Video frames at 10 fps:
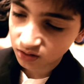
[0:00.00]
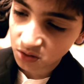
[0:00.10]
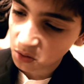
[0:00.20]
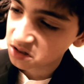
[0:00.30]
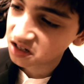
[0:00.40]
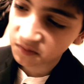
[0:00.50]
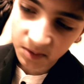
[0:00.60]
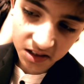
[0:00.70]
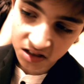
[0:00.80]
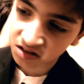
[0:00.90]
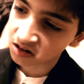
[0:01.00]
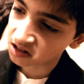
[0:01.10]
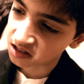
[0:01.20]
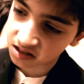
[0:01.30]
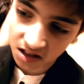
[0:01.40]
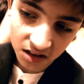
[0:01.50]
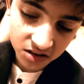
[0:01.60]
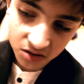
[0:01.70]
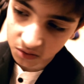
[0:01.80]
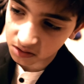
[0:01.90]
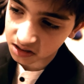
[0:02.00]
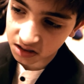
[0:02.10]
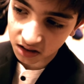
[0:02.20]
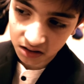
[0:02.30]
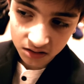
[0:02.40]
Don't give me the song and dance, Teresa.